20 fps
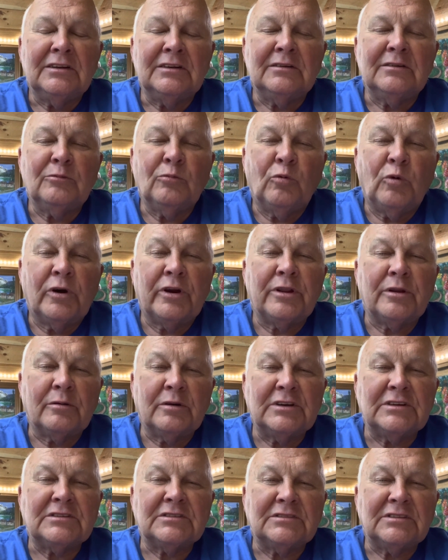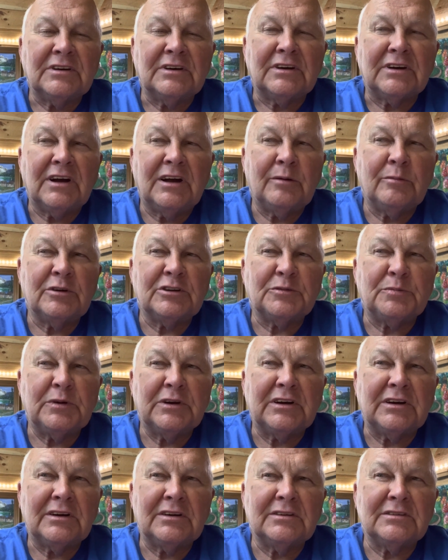one of the reasons I come is
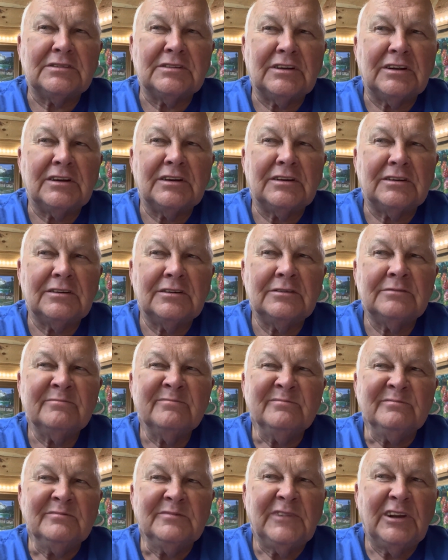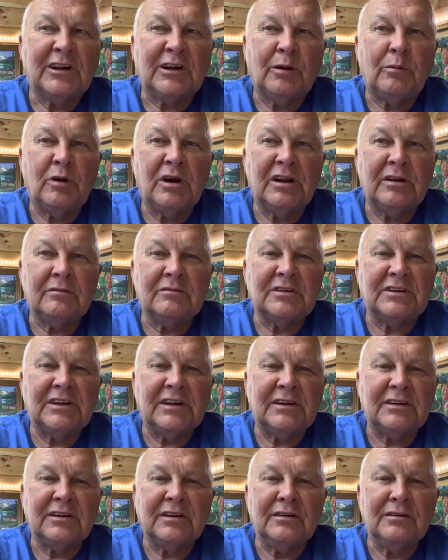because, uh, will come am right out and
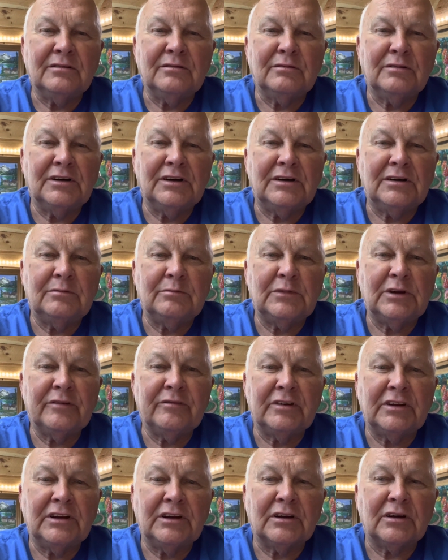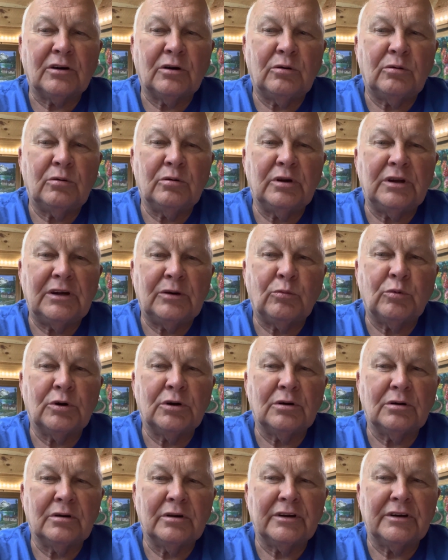tell you, uh, I'm living in a cold
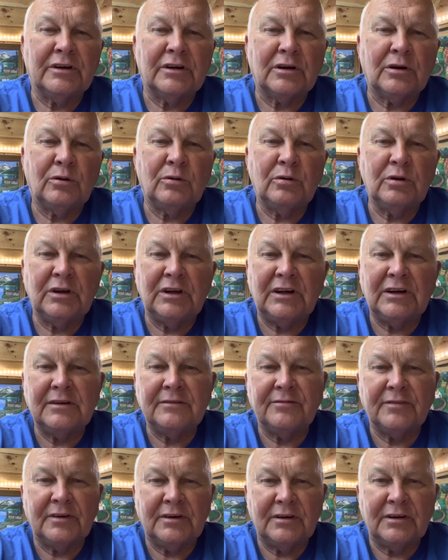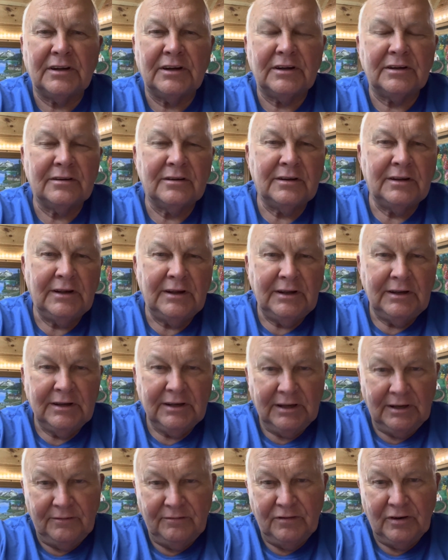world and a cold life and uh,
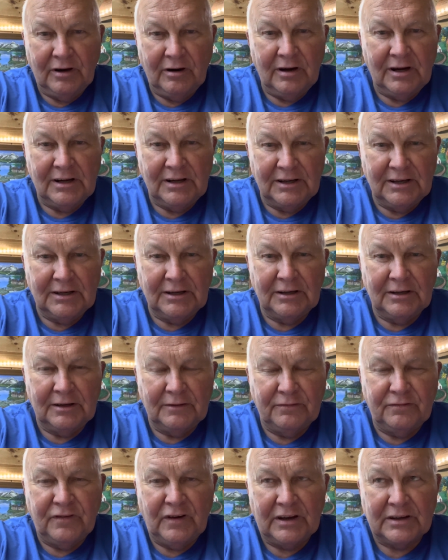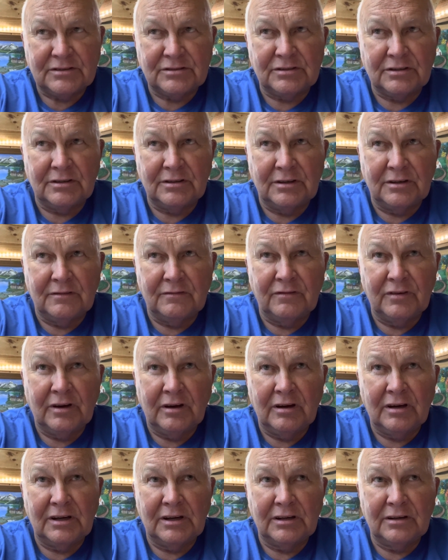get very little affection and
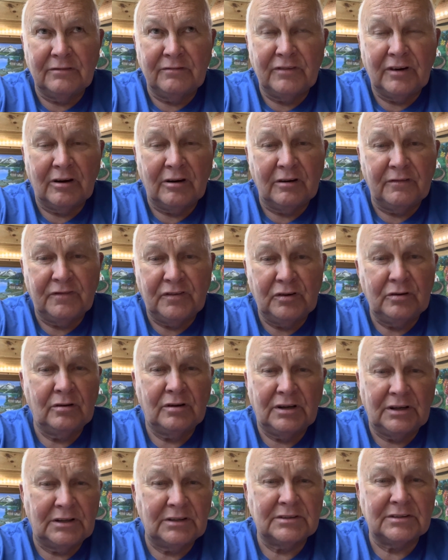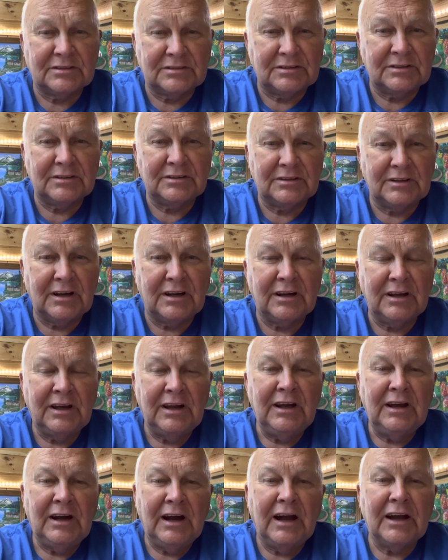very, very few hugs. And uh,
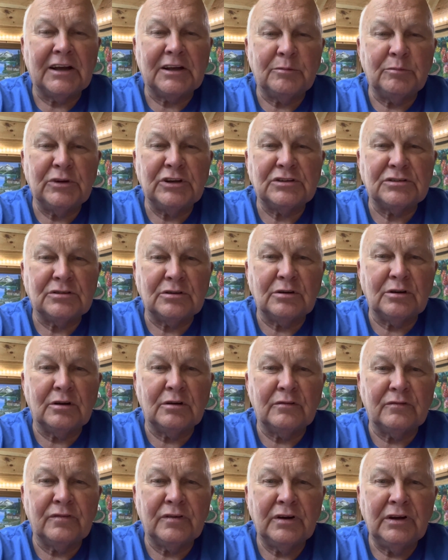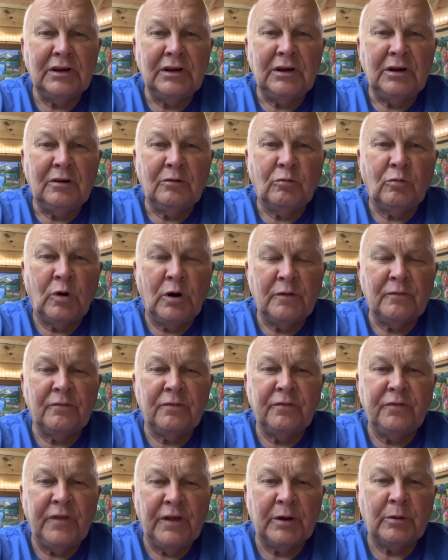I can be sure of one
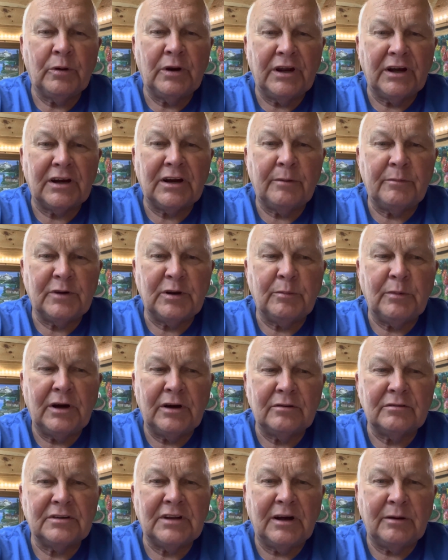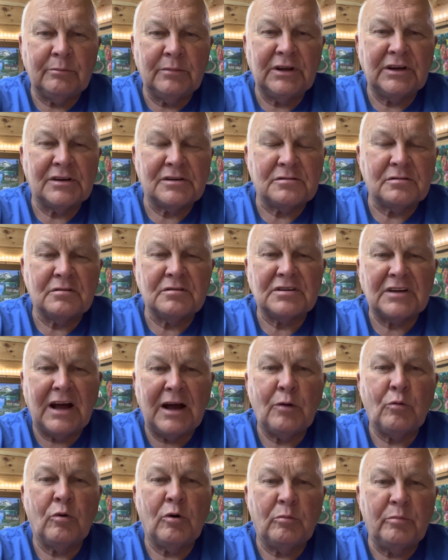thing when I come to Mountaintop Ministries, I
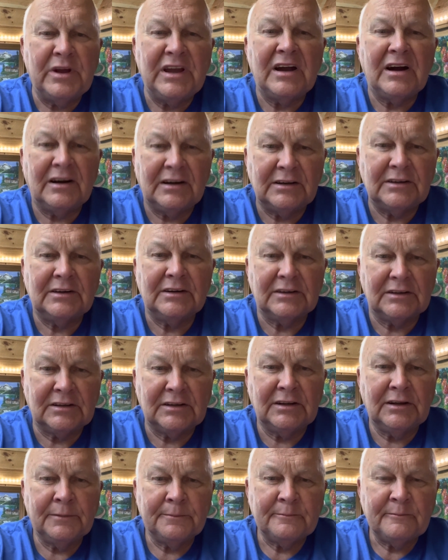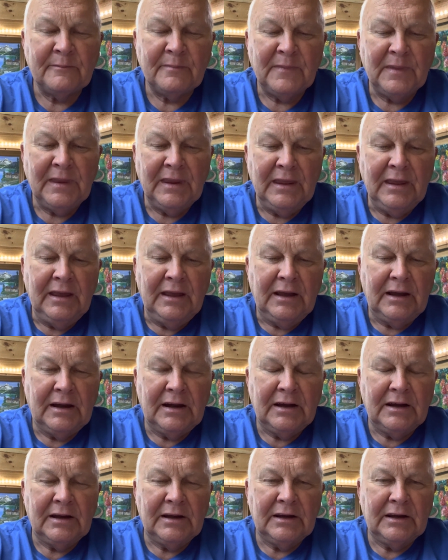will be hugged.
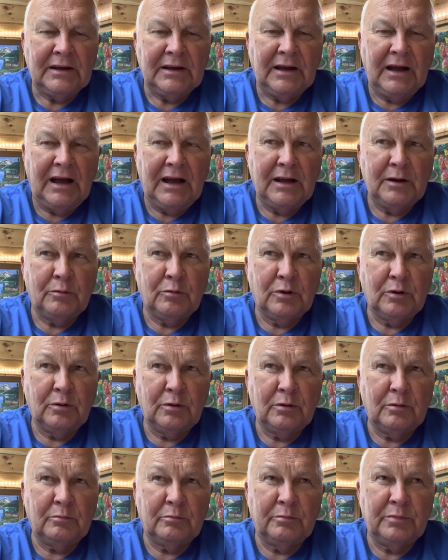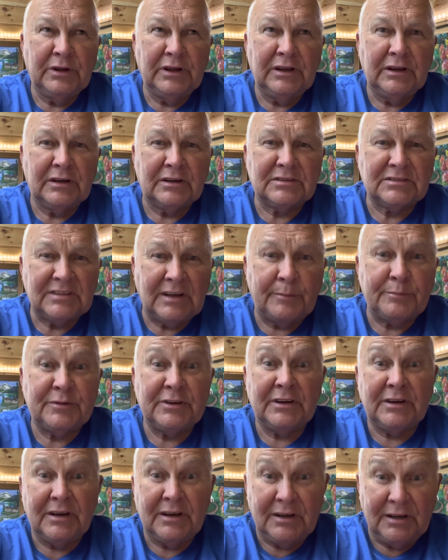Uh, I will be
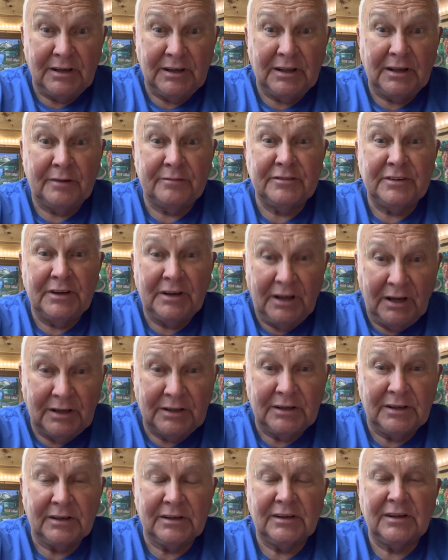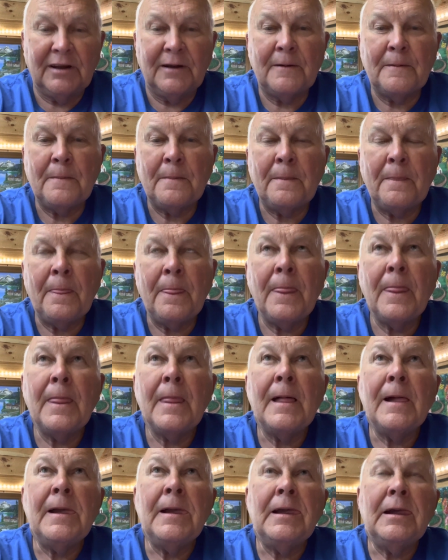accepted and loved and hugged.
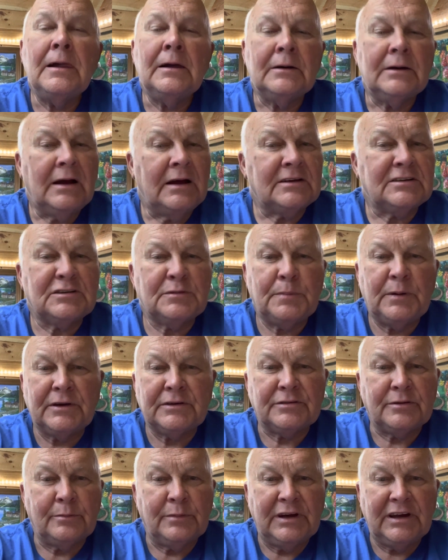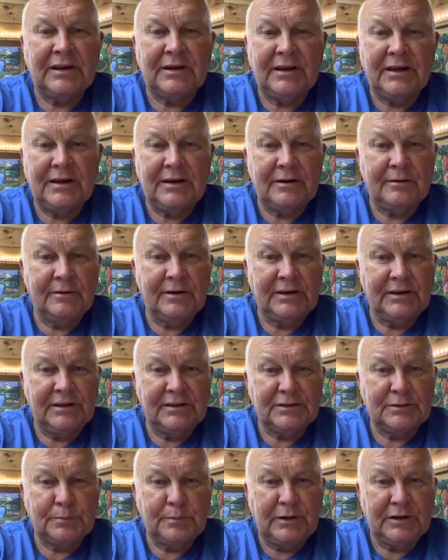That's special, man. That really
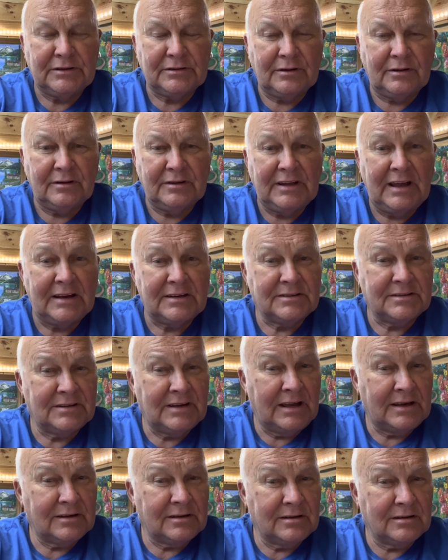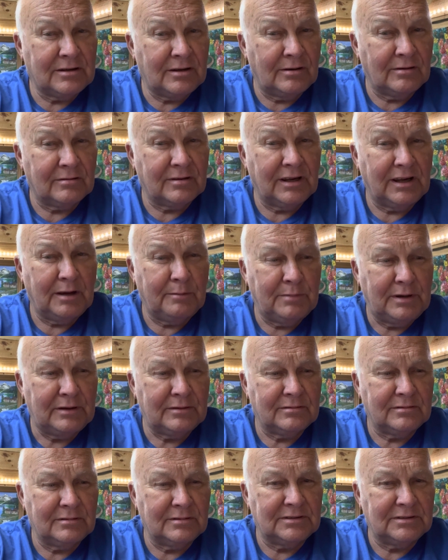is special. And that's not talking about